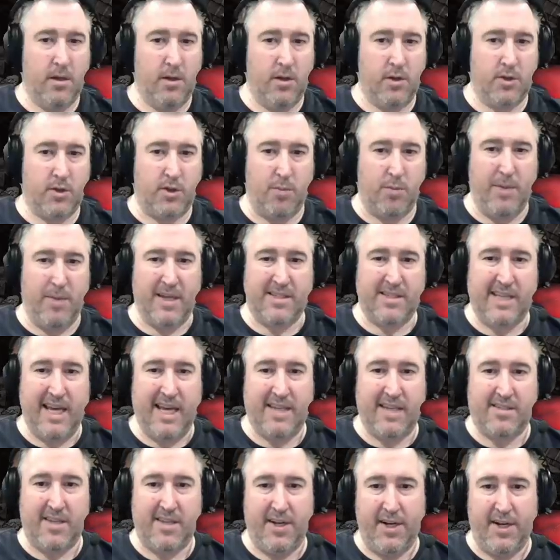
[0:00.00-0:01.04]
So best case
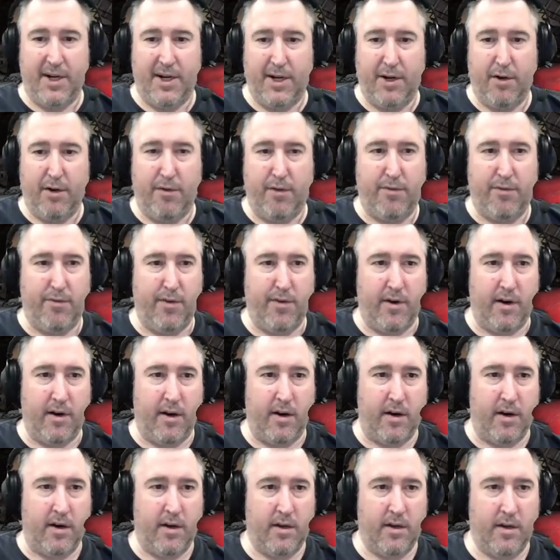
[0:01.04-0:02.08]
scenario
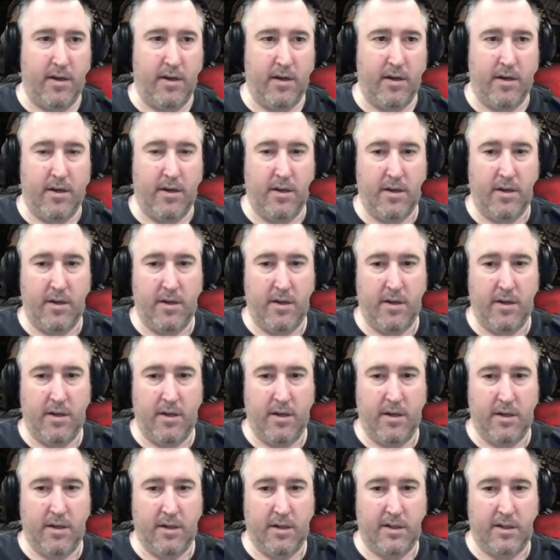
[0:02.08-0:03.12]
for
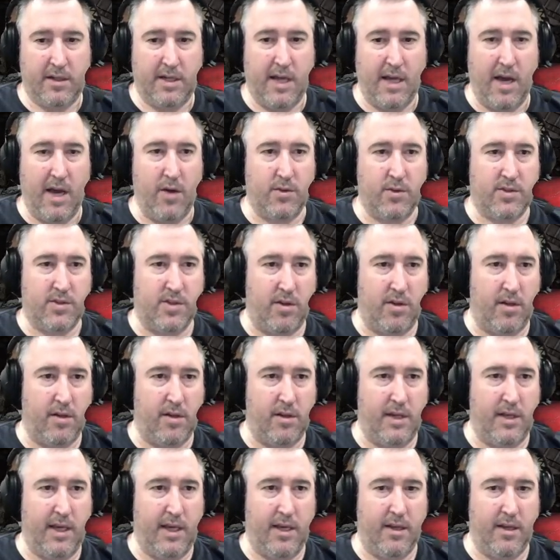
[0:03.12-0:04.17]
council
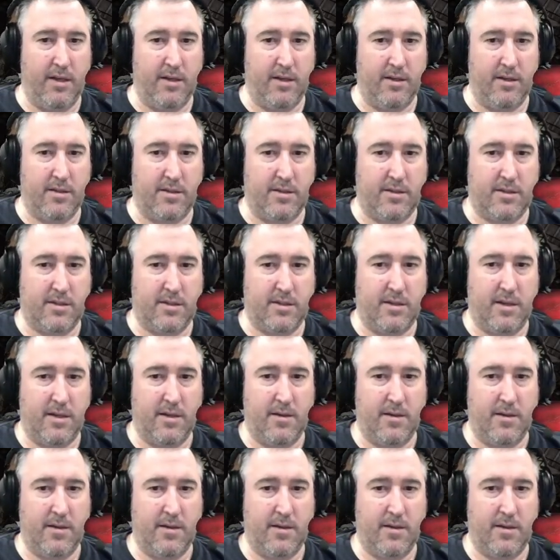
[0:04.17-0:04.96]
is